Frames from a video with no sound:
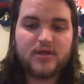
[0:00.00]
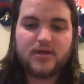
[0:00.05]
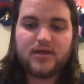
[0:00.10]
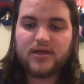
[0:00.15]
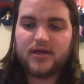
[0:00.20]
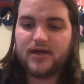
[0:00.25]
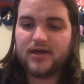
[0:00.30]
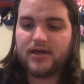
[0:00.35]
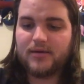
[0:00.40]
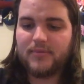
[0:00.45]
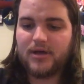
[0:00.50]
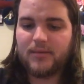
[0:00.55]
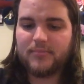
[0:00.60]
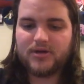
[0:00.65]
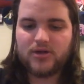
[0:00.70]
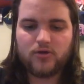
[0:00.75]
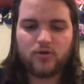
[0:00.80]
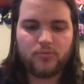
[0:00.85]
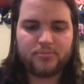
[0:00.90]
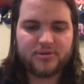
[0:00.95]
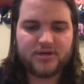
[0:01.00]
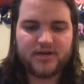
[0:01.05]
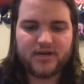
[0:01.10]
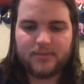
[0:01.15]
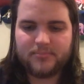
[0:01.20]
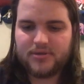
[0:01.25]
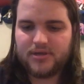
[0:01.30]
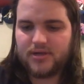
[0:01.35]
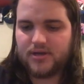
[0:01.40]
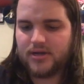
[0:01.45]
I'm going to open it
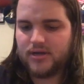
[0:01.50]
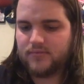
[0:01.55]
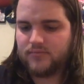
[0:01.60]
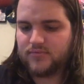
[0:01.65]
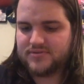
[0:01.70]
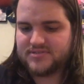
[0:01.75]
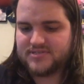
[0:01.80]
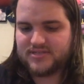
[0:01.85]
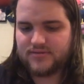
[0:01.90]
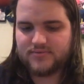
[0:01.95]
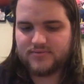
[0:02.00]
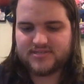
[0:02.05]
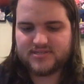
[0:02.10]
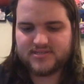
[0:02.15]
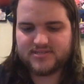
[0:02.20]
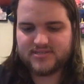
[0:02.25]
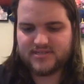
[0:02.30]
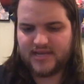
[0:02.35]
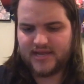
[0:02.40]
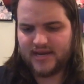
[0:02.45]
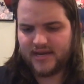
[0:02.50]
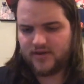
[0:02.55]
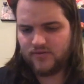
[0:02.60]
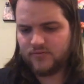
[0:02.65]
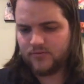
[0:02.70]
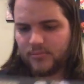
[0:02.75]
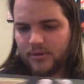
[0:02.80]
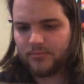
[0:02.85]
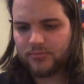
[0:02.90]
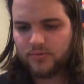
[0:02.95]
up here and we'll see what's inside. I don't
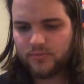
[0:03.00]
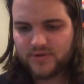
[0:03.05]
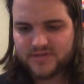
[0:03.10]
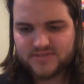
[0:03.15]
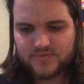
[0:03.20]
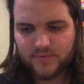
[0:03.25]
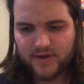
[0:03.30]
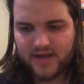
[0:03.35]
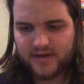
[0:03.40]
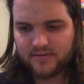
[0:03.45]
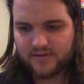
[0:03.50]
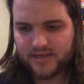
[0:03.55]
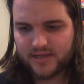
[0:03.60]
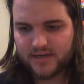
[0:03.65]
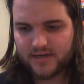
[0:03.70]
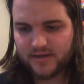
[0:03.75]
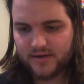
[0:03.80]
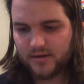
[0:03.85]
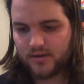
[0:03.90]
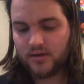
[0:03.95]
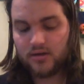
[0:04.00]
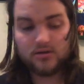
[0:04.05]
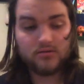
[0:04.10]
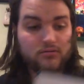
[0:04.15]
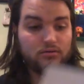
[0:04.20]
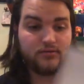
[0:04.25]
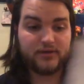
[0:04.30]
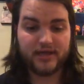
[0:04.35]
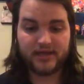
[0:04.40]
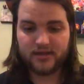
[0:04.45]
remember what's rattling in here. Oh,
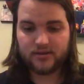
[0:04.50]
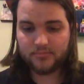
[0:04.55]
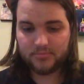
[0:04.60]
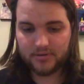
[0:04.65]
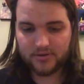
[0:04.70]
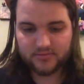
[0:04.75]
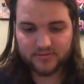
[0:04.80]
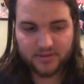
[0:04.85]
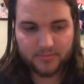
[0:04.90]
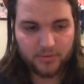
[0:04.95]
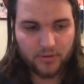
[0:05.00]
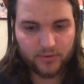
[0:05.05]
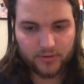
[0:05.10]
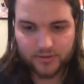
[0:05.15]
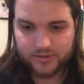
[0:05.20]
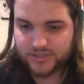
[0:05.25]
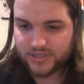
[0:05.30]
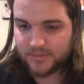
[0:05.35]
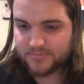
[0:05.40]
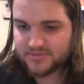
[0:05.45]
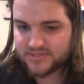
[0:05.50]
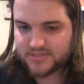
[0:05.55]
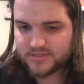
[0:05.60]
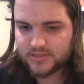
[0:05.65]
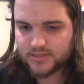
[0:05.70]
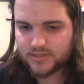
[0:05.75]
okay, apparently poker chips.